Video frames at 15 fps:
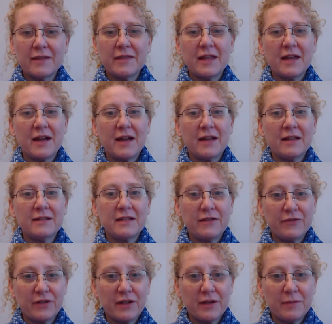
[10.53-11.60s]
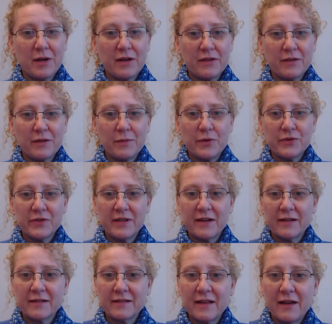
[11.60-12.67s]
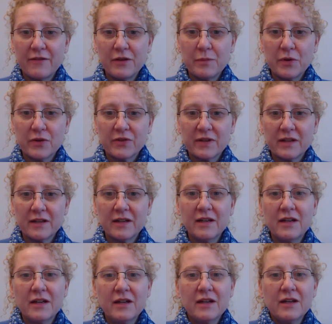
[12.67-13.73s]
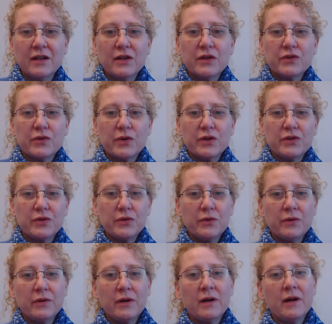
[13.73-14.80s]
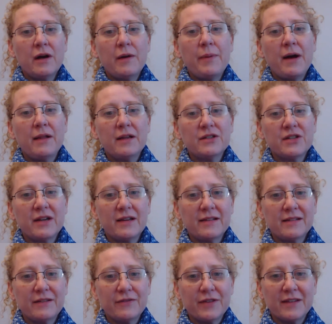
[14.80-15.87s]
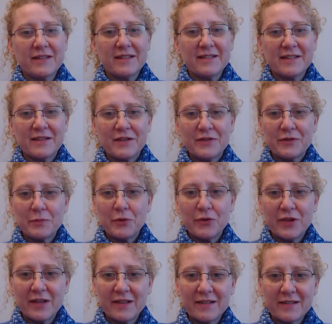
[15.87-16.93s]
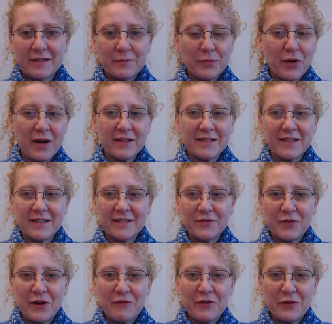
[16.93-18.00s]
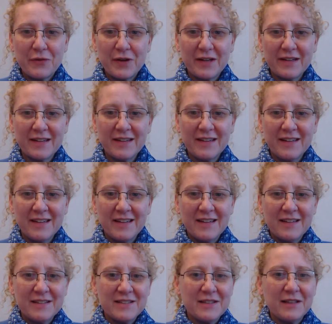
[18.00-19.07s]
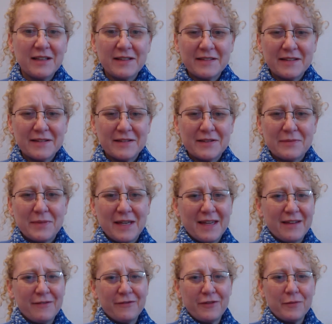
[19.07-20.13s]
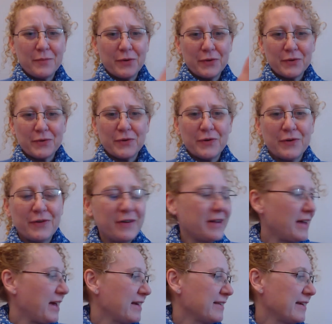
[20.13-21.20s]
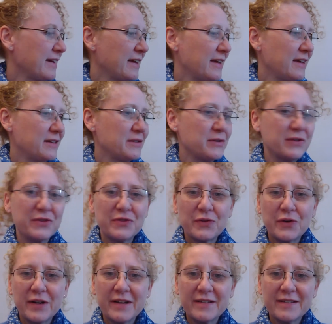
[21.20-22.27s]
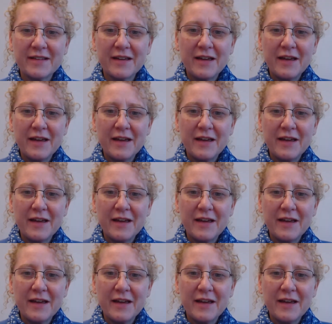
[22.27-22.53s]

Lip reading: that I definitely am not the most tech savvy person. So I too apologize if this isn't the smoothest process for everyone to listen to me fumble through as I do the stories.